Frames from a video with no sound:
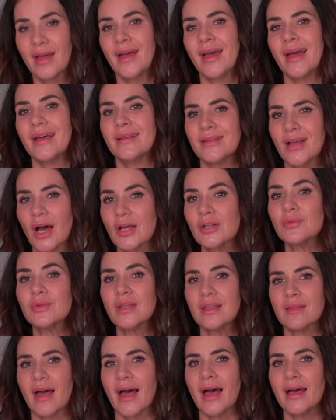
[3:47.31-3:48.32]
And not
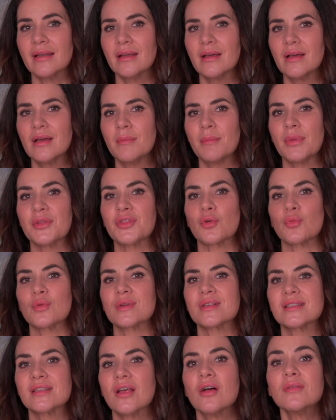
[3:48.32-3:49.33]
only that, but the
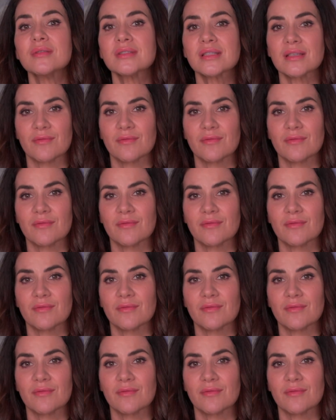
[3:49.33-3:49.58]
results